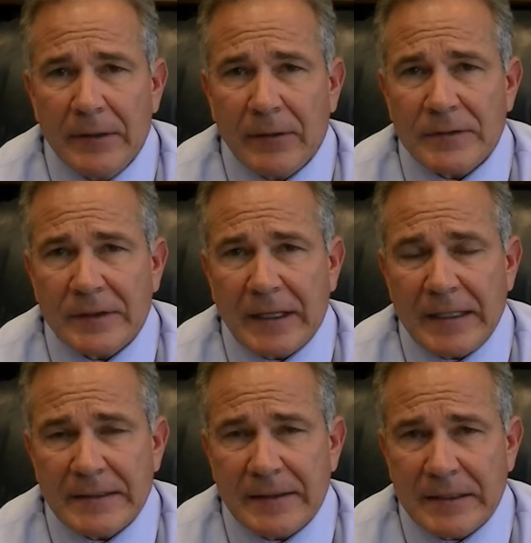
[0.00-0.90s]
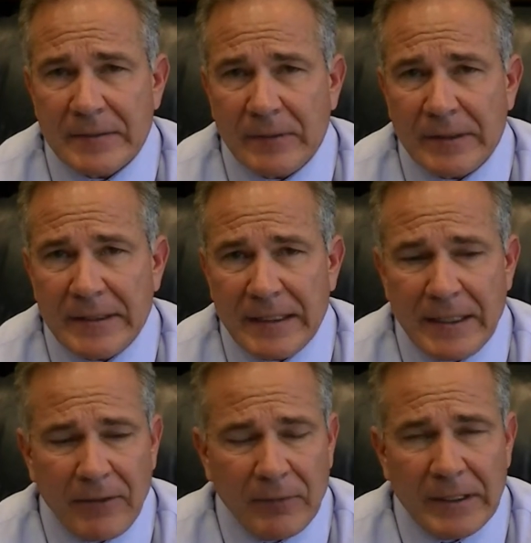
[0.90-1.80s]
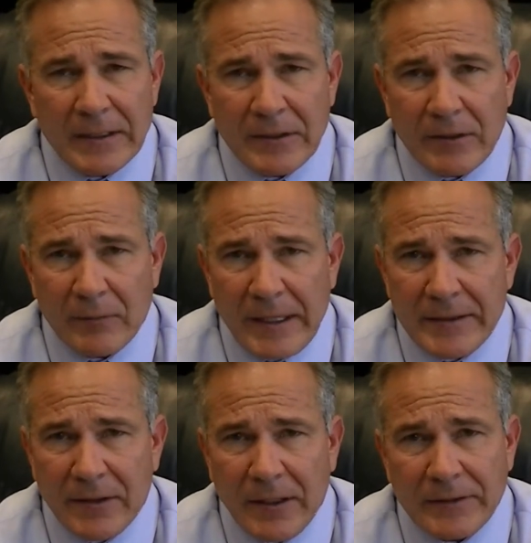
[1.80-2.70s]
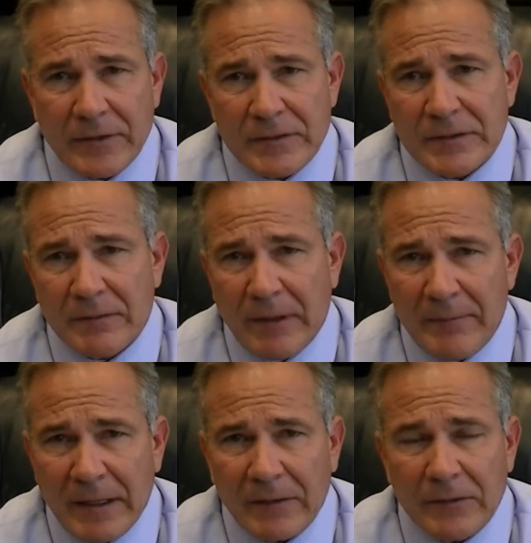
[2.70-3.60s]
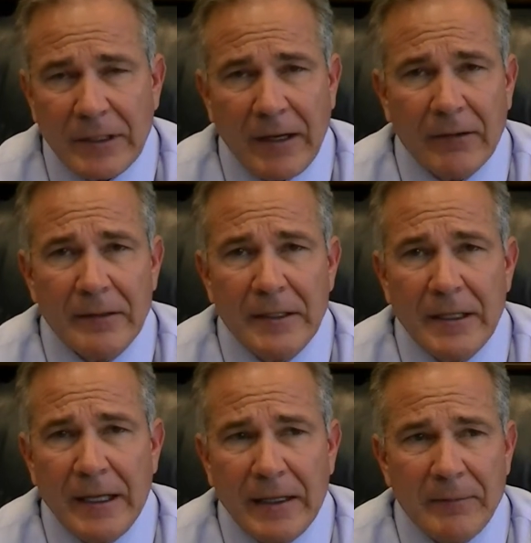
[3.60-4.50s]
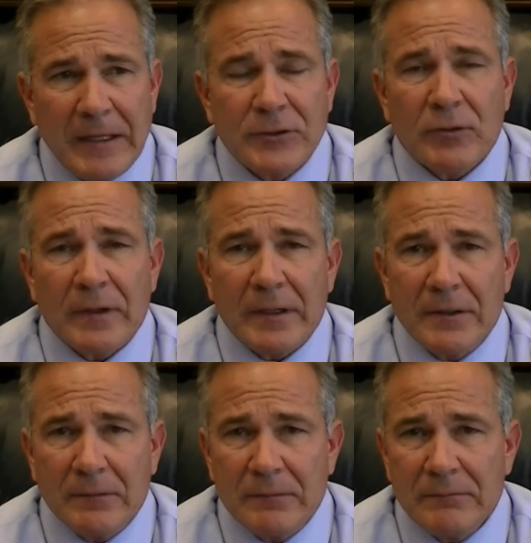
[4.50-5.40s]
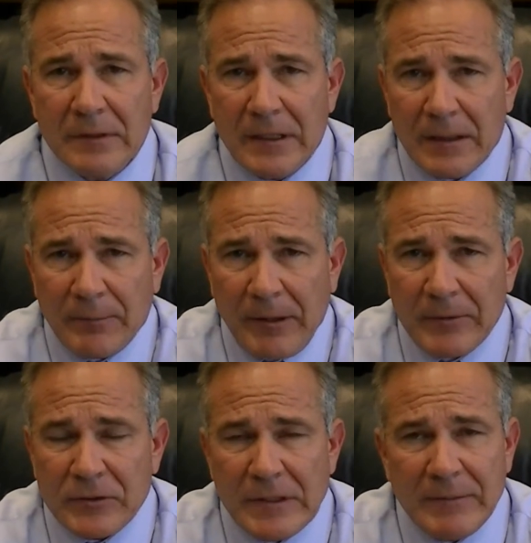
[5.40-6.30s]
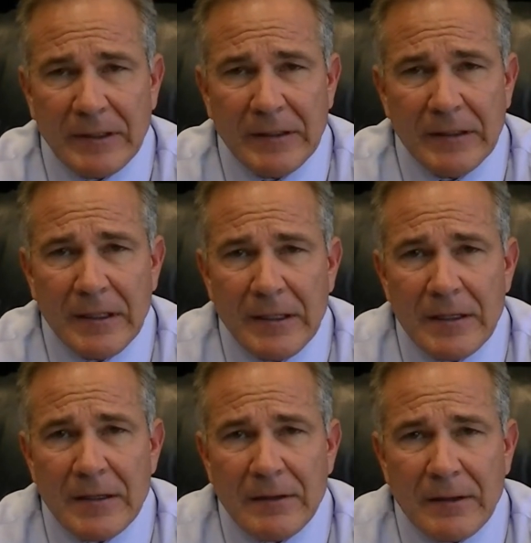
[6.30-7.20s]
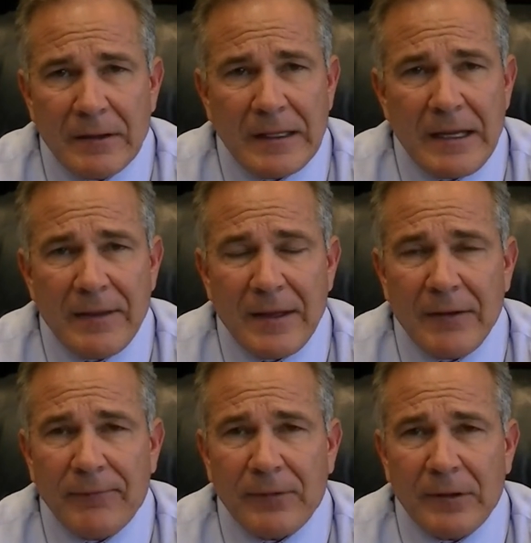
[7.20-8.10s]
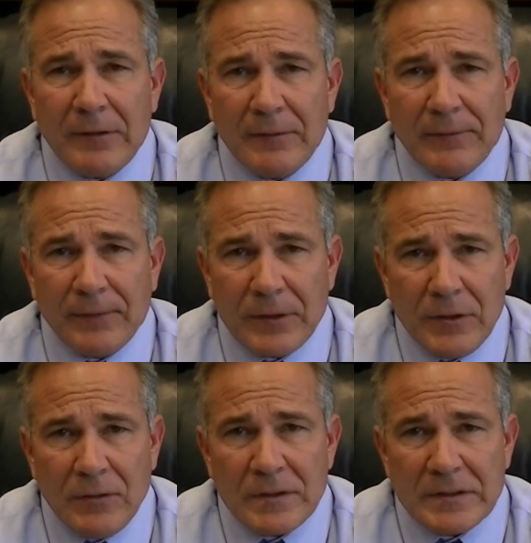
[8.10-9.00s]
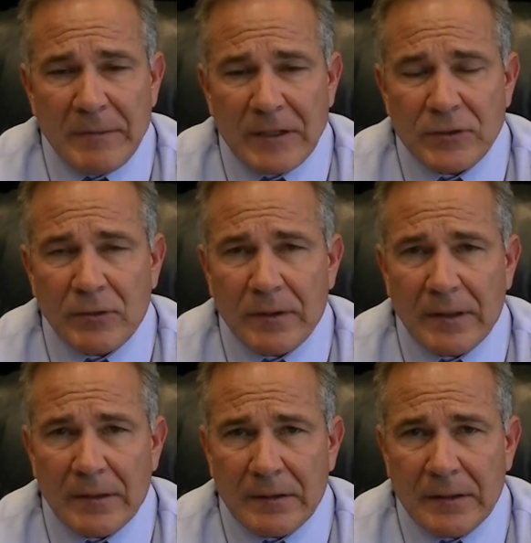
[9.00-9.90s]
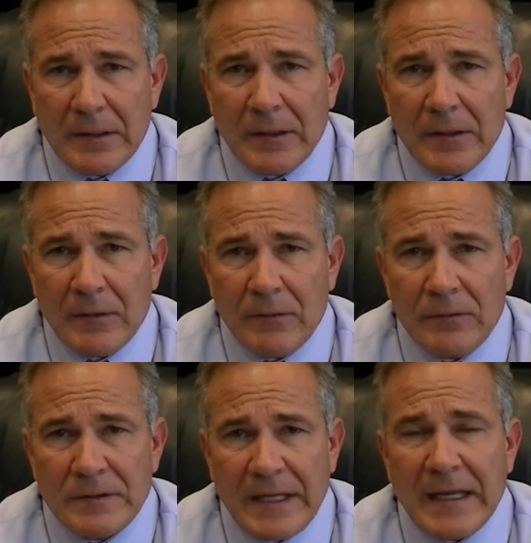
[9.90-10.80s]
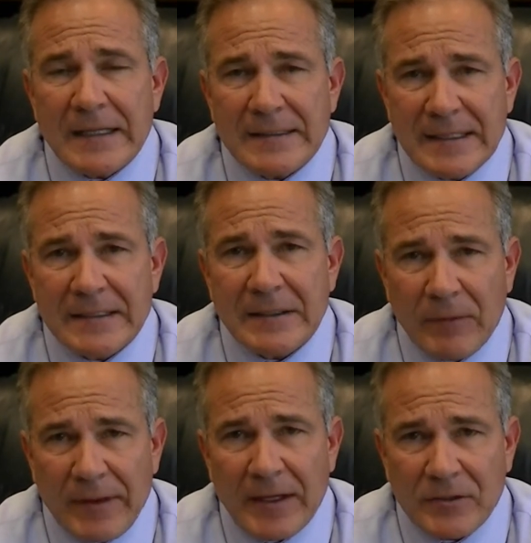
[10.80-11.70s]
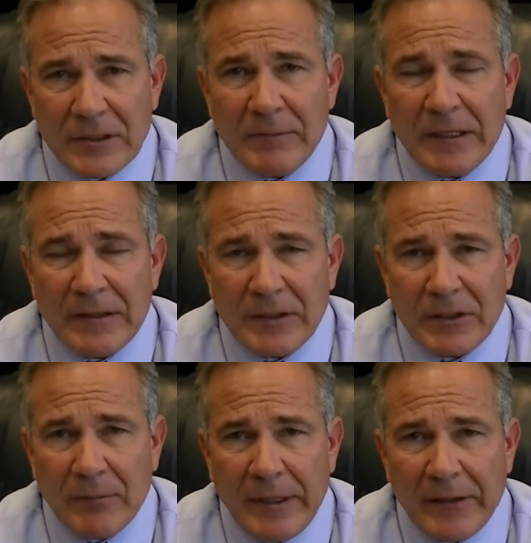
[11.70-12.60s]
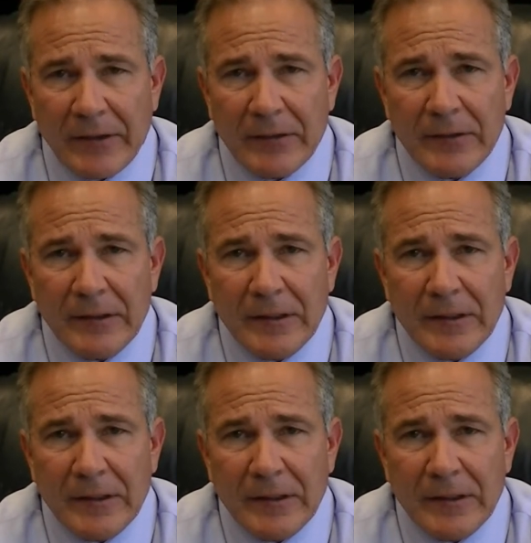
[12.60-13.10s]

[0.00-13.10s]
Those are the kinds of things we want to take care of. We get you to the right doctors, the right medical care, and to make sure that you get the proper treatment. The key thing for you is to make sure that you stay consistent with that treatment until you're better.